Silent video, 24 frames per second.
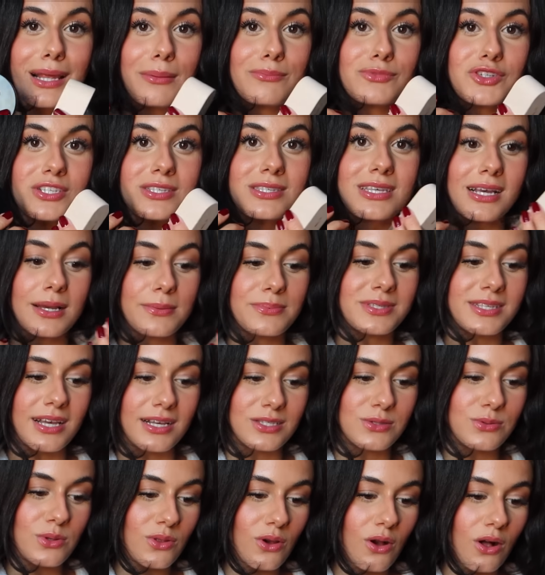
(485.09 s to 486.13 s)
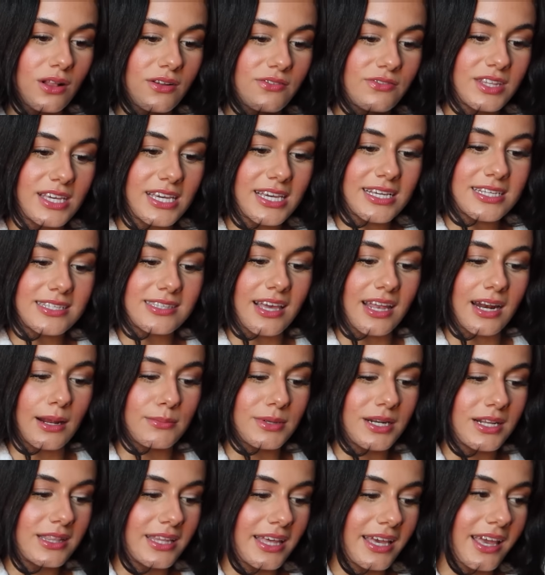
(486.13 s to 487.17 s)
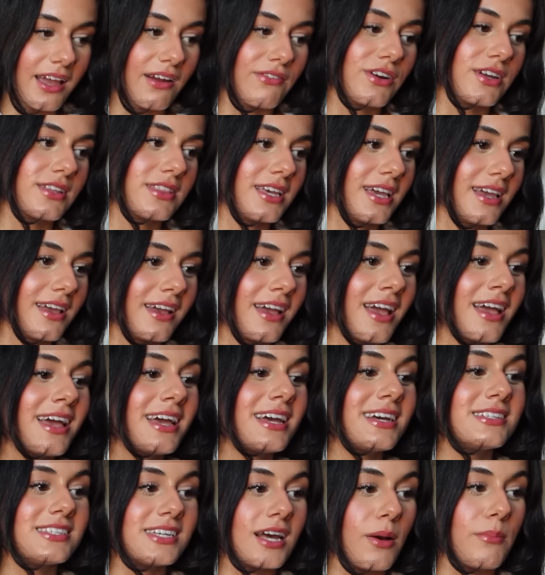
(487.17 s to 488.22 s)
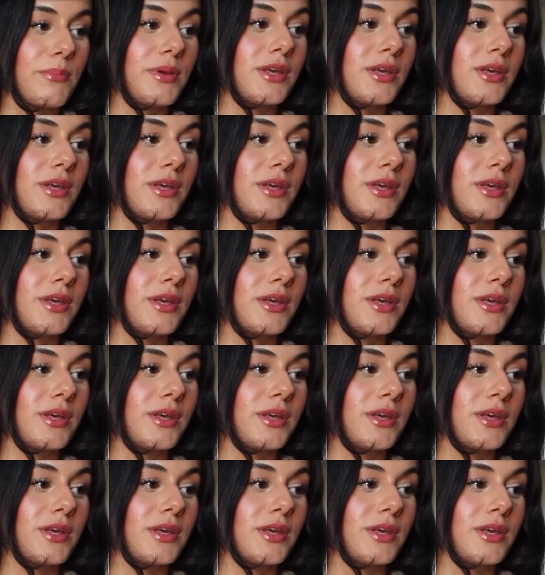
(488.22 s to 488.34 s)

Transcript: I'm just like obsessed with all of these, and I'm gonna link everything down